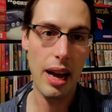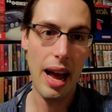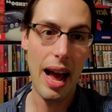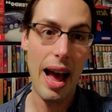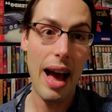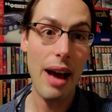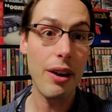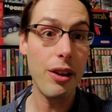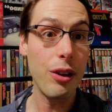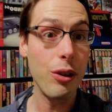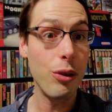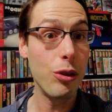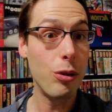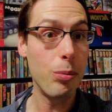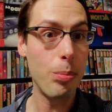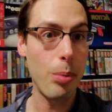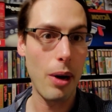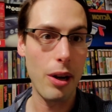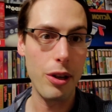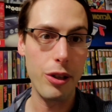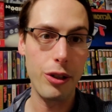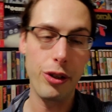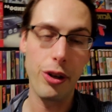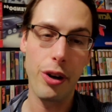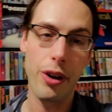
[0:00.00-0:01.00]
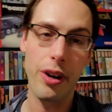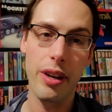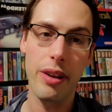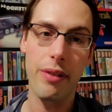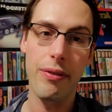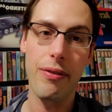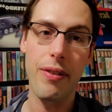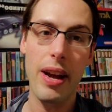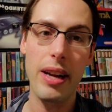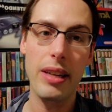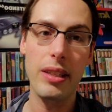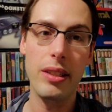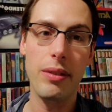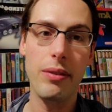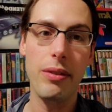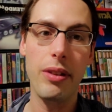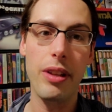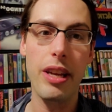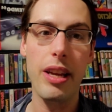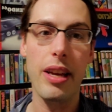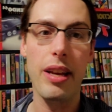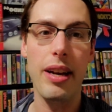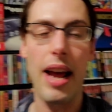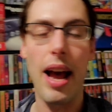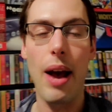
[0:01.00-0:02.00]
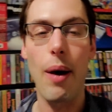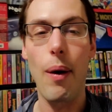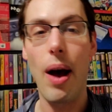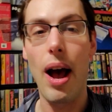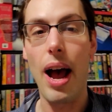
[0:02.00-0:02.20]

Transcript: how to use price charting effectively and how